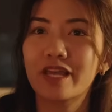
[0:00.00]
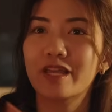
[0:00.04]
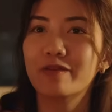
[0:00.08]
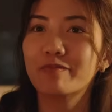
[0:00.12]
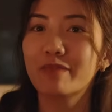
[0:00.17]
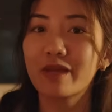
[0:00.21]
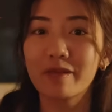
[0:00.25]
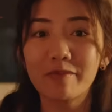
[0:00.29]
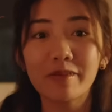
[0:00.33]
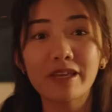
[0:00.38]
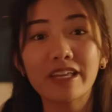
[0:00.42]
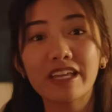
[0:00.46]

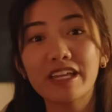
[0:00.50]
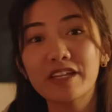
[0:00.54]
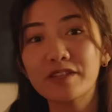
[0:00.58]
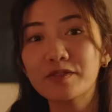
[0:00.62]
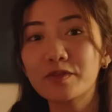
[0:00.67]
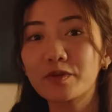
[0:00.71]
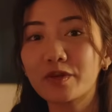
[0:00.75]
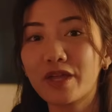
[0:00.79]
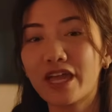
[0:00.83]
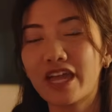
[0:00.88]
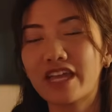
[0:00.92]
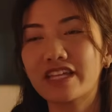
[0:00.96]
Maybe it is
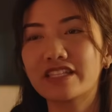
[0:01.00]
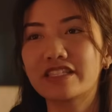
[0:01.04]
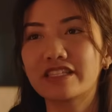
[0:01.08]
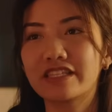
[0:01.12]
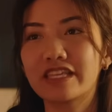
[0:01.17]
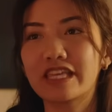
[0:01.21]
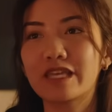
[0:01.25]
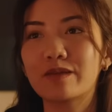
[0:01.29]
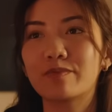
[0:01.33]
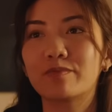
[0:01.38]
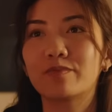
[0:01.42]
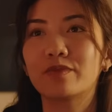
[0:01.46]
okay to
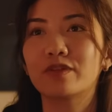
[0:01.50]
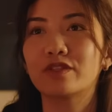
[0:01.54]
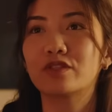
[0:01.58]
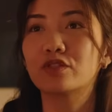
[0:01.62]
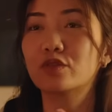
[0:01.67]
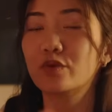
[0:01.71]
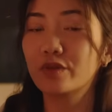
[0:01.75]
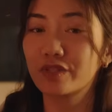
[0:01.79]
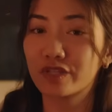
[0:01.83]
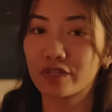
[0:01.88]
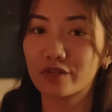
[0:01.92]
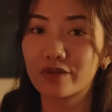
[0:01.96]
keep
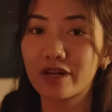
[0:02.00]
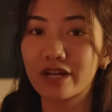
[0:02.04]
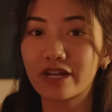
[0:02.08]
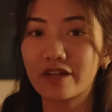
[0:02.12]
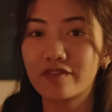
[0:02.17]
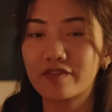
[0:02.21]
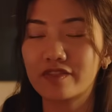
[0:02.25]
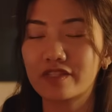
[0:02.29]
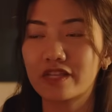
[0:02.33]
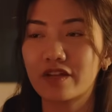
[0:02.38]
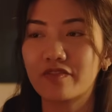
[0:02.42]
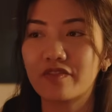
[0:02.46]
doing the
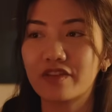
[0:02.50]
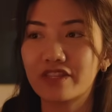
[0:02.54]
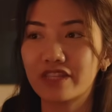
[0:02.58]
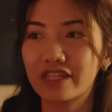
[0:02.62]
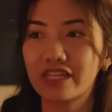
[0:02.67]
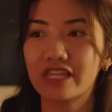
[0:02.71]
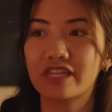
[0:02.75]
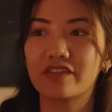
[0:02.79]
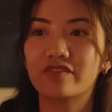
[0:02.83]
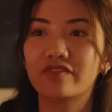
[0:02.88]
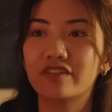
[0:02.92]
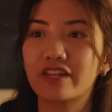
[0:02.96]
creative stuff in
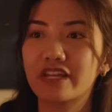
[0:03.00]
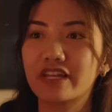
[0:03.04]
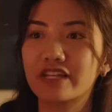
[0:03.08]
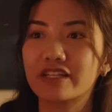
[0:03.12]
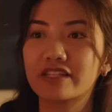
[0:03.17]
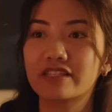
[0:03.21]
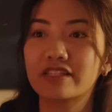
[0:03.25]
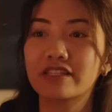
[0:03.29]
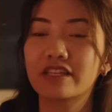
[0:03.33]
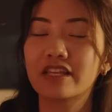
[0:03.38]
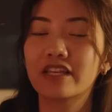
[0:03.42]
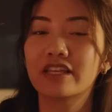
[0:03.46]
the
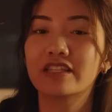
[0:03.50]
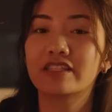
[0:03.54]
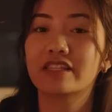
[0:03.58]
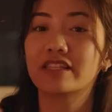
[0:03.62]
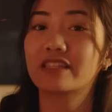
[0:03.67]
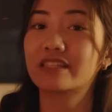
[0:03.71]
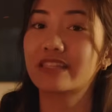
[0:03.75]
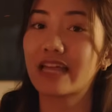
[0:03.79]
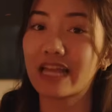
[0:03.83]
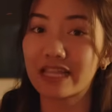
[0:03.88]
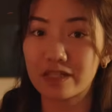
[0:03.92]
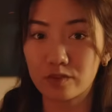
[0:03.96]
evenings
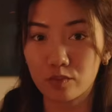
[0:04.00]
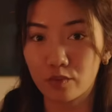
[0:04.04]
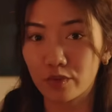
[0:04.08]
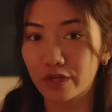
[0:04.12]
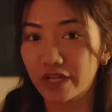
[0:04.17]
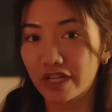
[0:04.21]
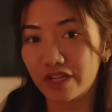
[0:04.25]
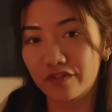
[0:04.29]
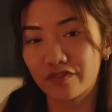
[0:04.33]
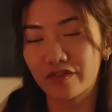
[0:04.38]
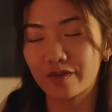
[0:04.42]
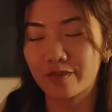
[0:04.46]
since that's
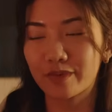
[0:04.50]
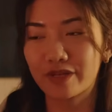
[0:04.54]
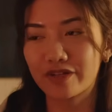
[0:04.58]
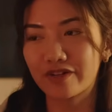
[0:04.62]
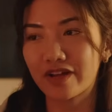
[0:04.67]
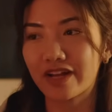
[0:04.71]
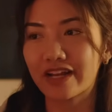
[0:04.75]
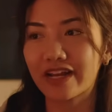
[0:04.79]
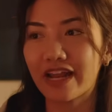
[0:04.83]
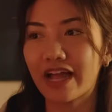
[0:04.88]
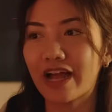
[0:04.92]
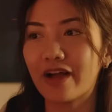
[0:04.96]
working for me
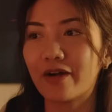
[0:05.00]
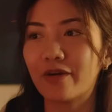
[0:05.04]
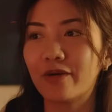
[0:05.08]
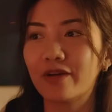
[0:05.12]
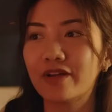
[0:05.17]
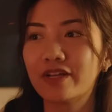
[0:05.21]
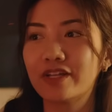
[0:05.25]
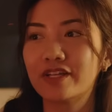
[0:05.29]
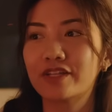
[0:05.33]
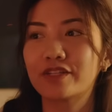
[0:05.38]
right now.